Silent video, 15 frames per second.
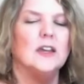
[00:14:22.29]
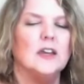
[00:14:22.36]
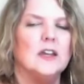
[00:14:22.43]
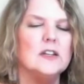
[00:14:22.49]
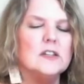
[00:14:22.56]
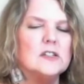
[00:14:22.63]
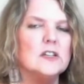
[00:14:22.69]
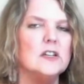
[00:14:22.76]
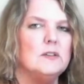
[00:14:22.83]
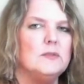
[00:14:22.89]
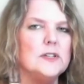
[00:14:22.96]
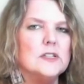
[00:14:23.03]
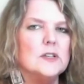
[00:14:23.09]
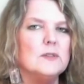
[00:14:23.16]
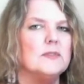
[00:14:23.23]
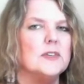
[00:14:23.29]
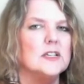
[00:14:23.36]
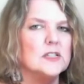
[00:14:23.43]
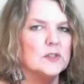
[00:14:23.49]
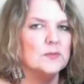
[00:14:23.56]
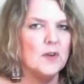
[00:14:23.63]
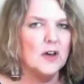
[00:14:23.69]
And it's going to be something
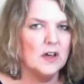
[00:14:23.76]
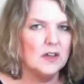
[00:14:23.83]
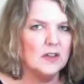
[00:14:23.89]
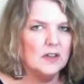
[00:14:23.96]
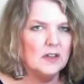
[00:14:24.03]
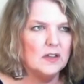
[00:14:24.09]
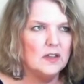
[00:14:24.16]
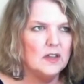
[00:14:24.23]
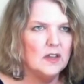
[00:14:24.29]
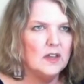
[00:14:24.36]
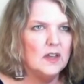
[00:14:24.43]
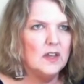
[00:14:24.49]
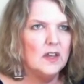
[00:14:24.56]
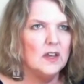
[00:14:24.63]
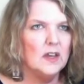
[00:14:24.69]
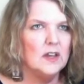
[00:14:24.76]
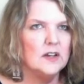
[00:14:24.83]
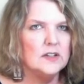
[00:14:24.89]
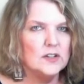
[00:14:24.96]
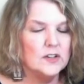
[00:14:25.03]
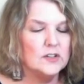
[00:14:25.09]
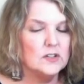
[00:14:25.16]
small, and
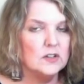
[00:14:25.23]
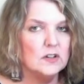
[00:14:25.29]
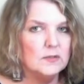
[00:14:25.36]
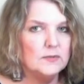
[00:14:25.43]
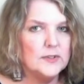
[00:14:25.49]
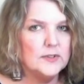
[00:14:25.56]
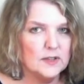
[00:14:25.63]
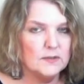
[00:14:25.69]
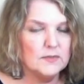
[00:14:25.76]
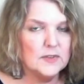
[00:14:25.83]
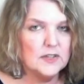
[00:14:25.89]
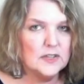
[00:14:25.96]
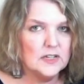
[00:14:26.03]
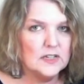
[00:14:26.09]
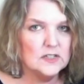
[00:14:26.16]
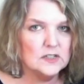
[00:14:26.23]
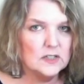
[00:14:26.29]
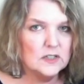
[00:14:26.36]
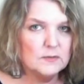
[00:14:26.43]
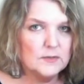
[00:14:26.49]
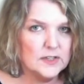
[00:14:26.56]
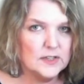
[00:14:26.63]
it's also going to be something
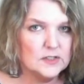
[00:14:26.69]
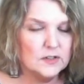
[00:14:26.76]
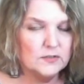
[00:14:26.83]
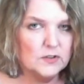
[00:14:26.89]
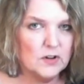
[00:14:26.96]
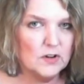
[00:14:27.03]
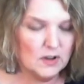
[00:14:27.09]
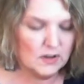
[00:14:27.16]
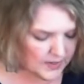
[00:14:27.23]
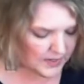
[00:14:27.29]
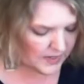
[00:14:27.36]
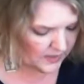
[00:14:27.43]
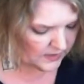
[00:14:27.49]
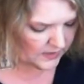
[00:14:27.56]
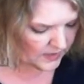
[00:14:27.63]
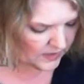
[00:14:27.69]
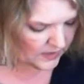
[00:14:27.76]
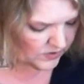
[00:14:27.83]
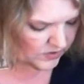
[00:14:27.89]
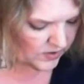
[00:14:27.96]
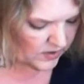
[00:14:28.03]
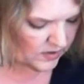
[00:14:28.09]
easily missed if you're not paying
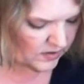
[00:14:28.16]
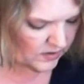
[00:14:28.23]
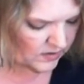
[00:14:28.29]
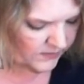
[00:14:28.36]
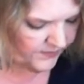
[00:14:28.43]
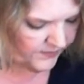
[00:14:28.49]
attention.